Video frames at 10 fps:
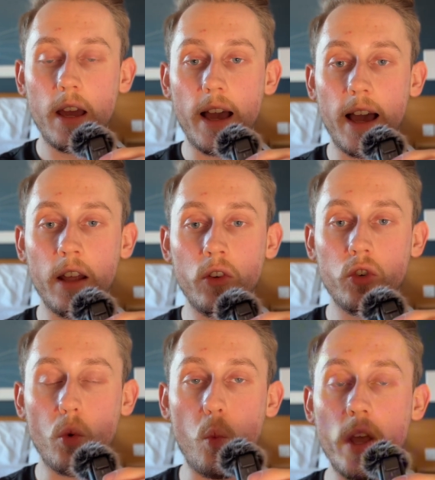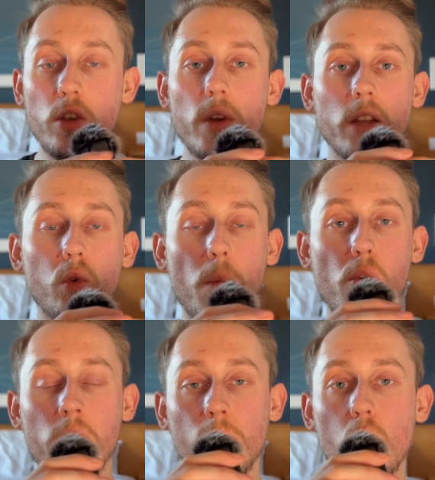And when you get to a
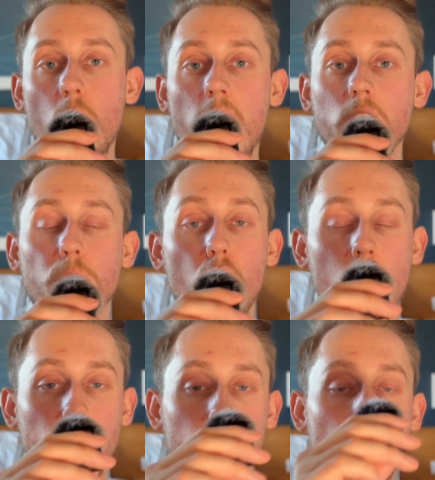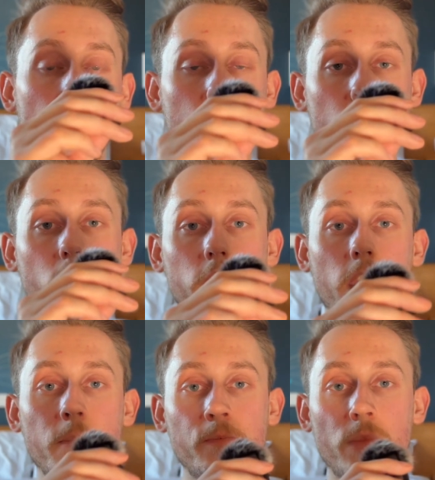point where the program's no longer
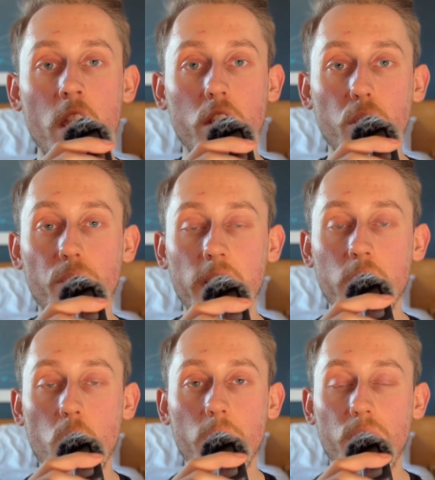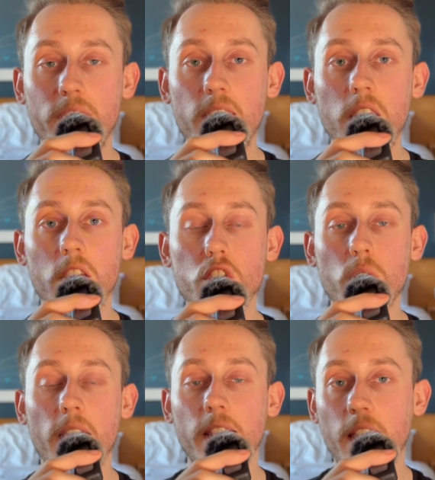working, you're feeling quite fatigued, you
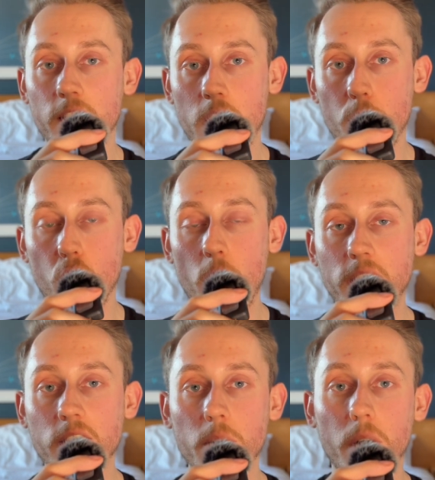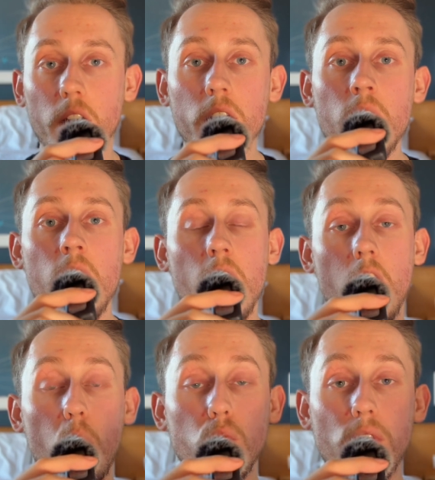can't add any more weight to the bar,
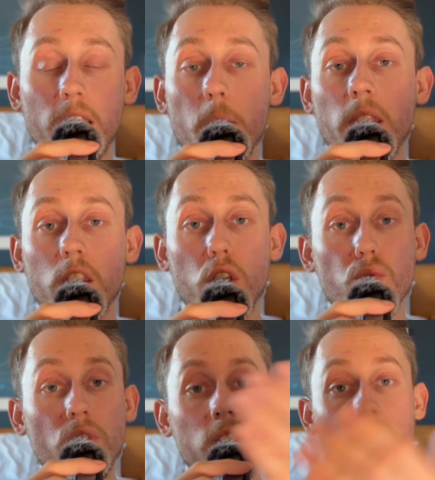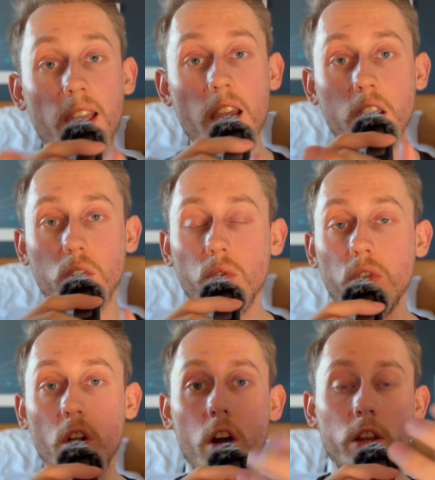I would recommend that you reset and you
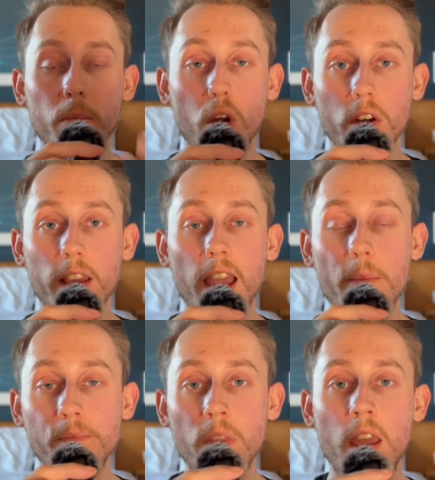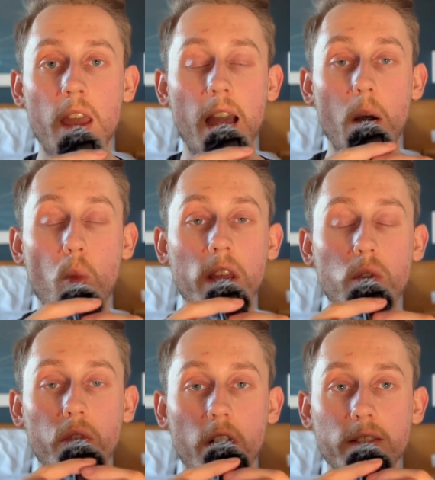start the block again. And when you
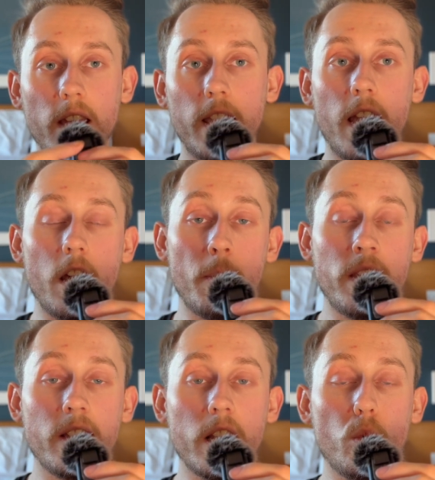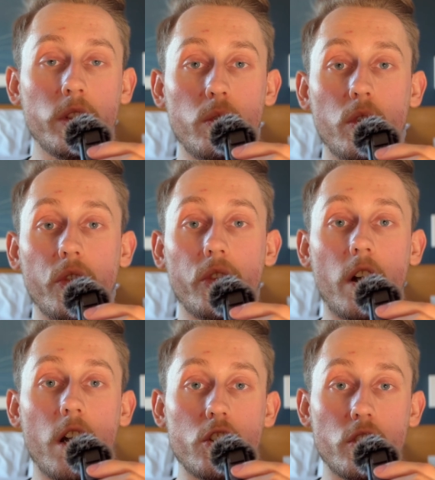start it again, I basically want you to
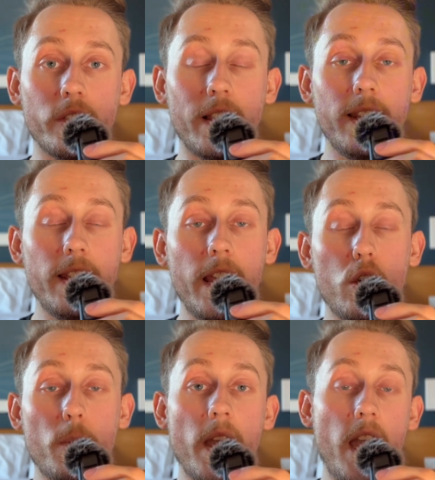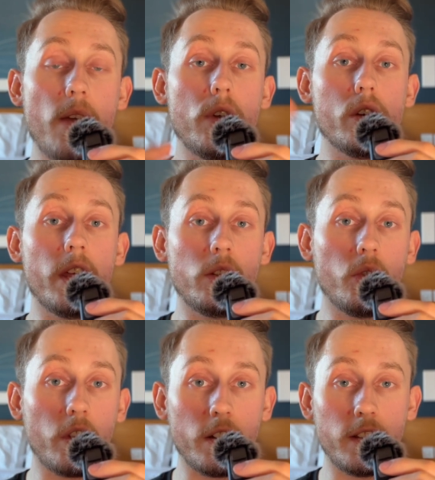start just a little bit heavier than you
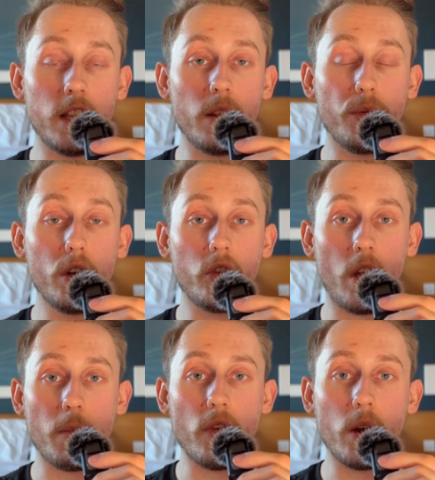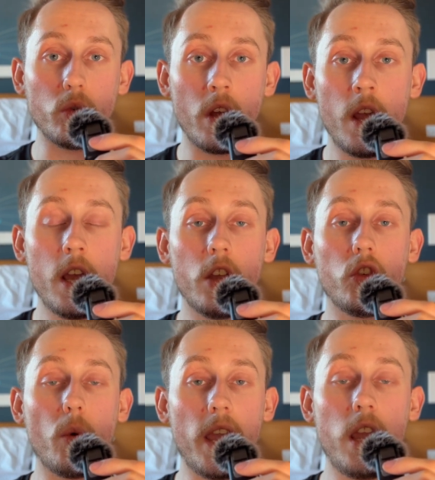started it the first time around.
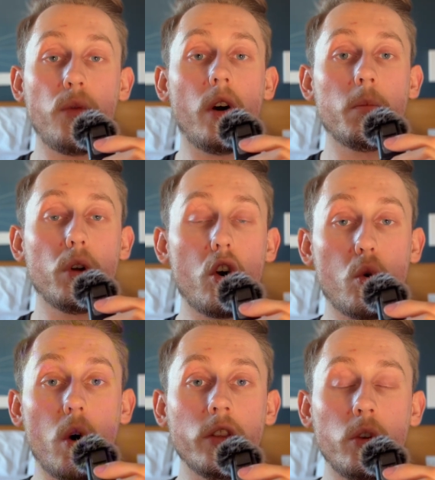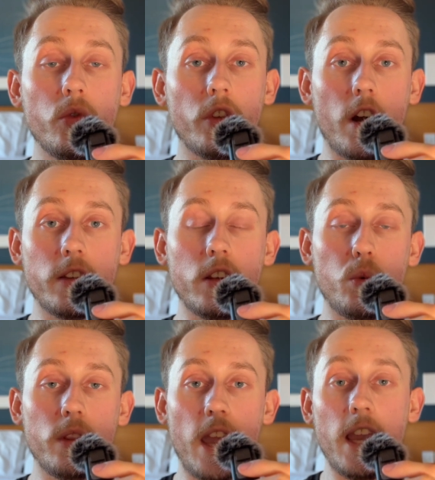So if on block 1 you started
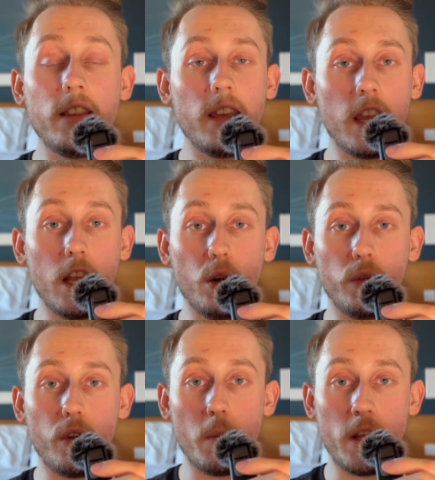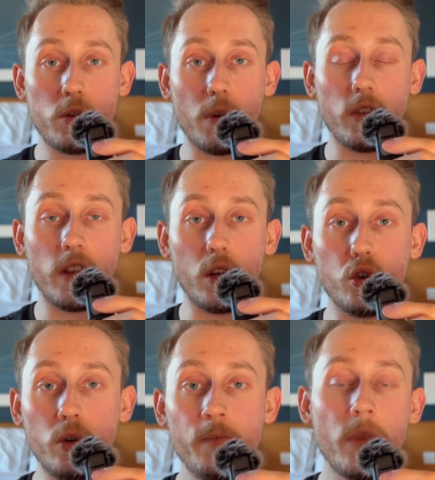with 80 kilos for your bench press
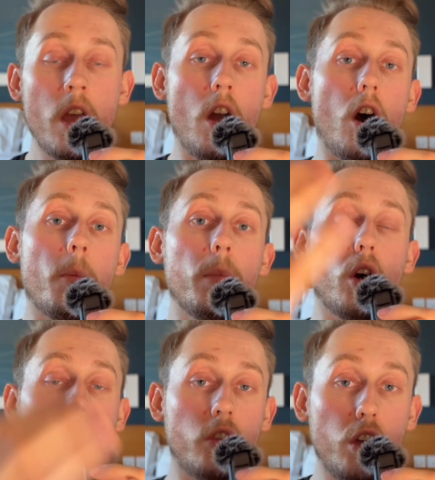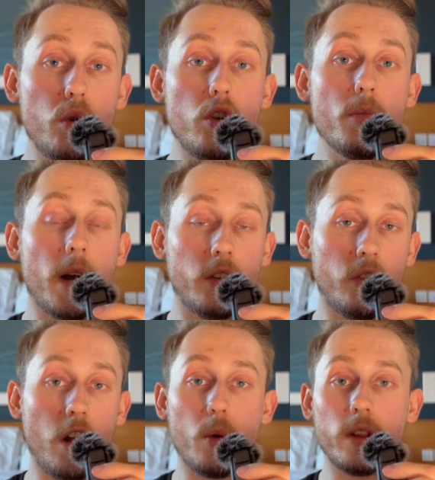single, on block 2 you might
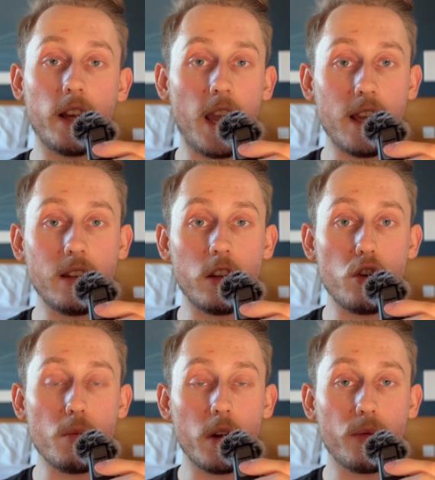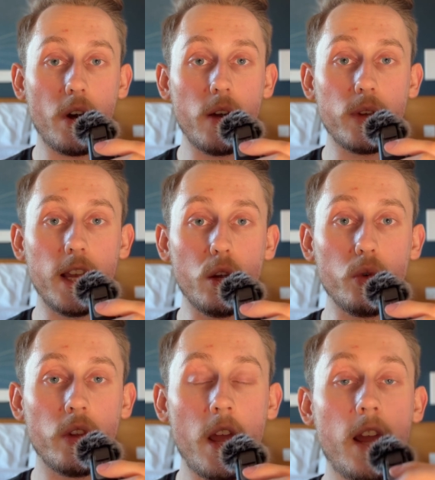start with like 82.5
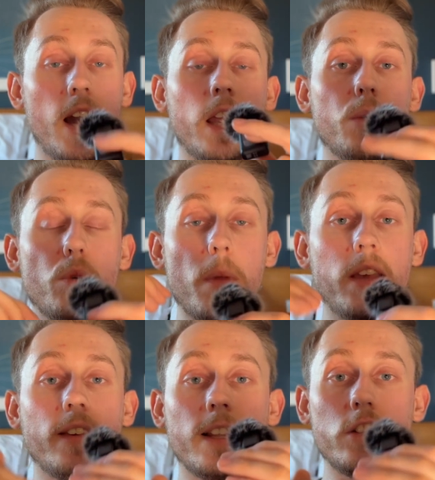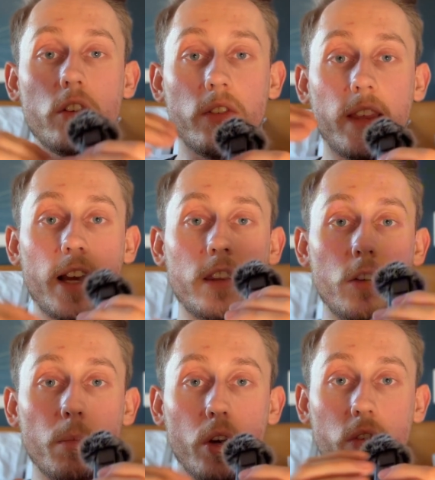kilos. And then we basically just stack these
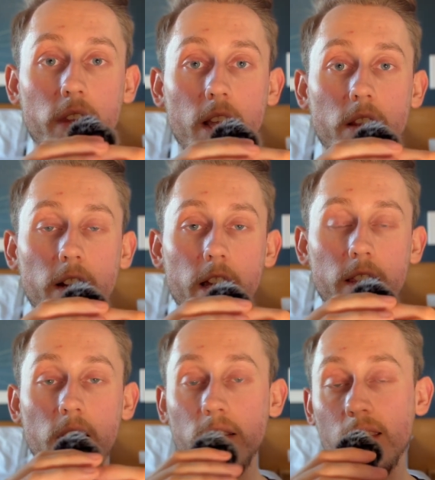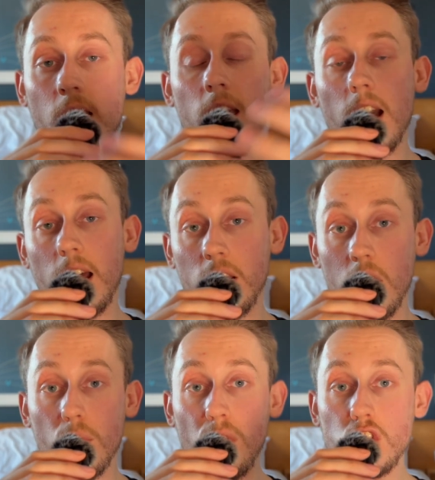blocks together like this, and
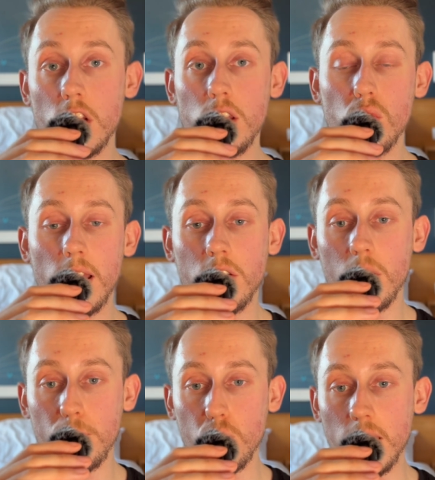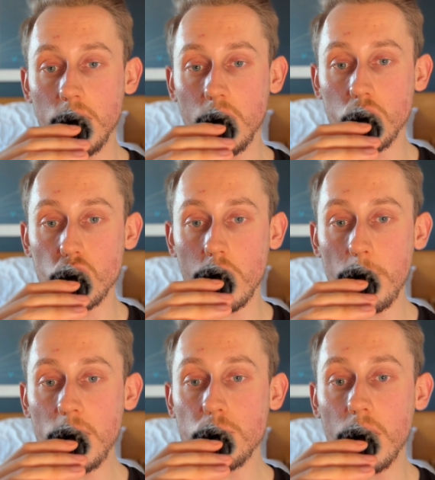eventually you'll end up with a stronger
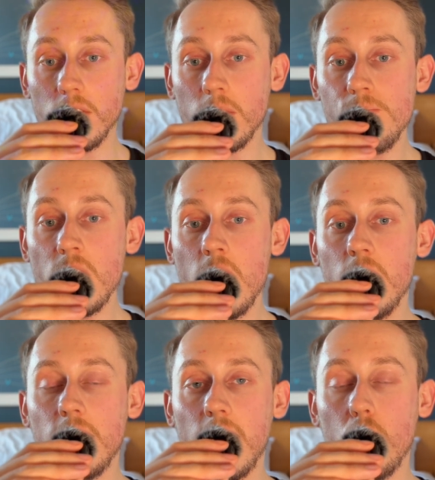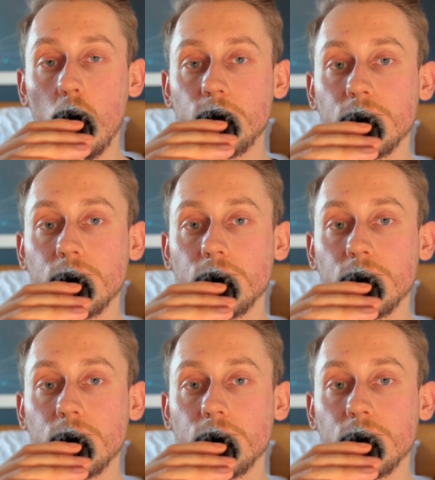bench press. Now,